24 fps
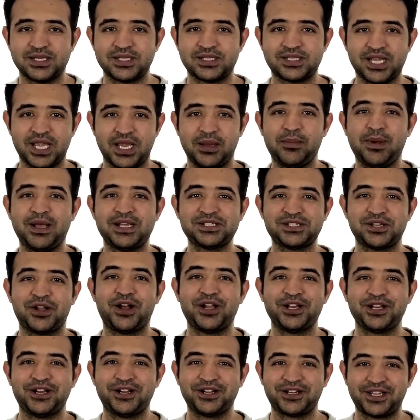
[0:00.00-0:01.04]
Same as the
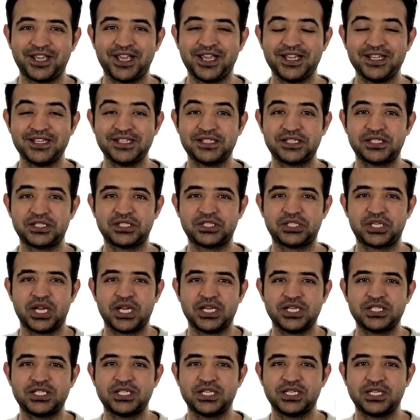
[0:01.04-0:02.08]
other case,
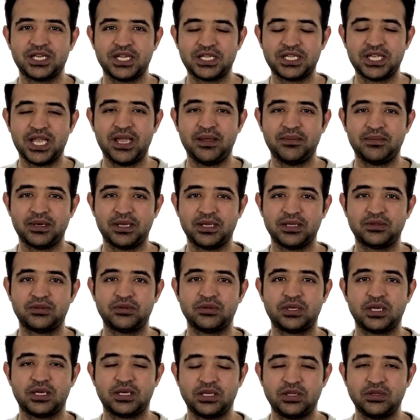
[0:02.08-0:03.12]
changing the cabinet to
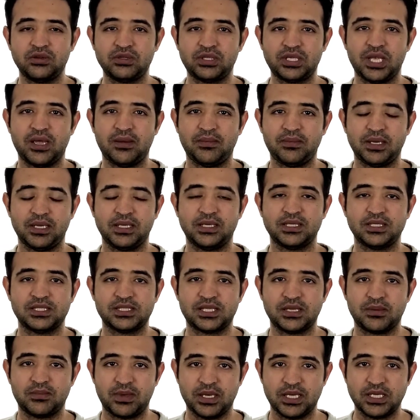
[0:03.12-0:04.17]
the new cabinet is
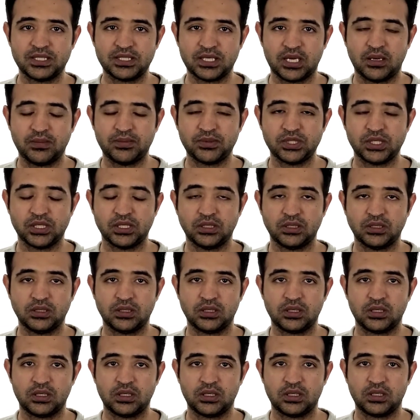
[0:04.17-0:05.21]
the best option.
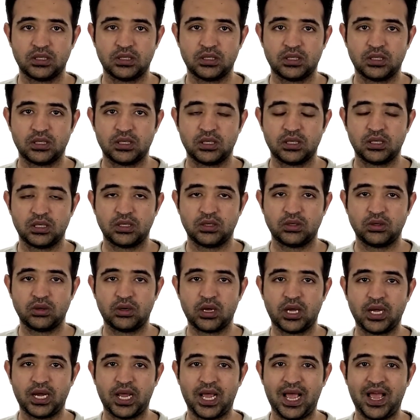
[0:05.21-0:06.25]
You're
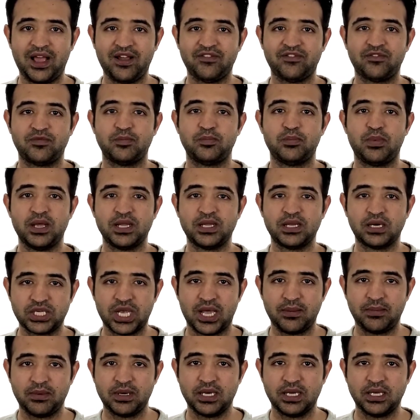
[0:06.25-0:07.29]
gonna have better
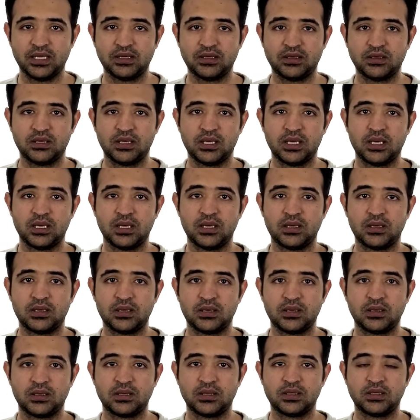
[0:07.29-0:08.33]
cabinet,
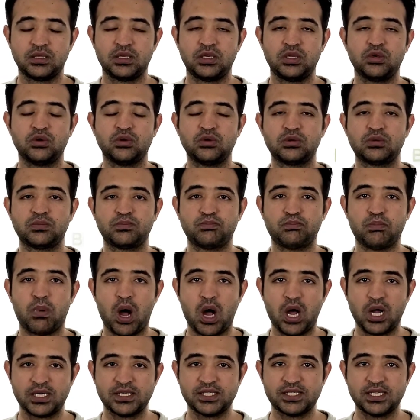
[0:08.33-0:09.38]
new
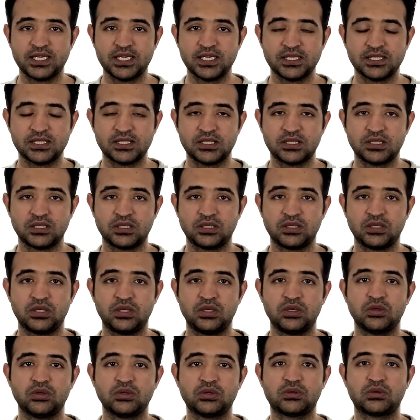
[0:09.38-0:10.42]
boxes,
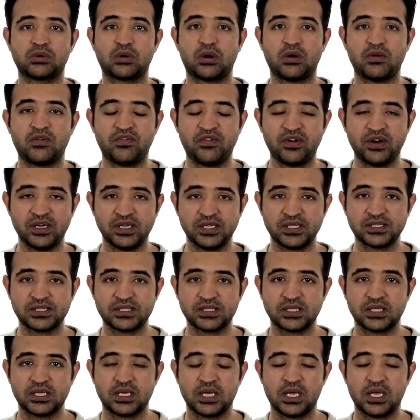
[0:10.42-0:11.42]
new drawers,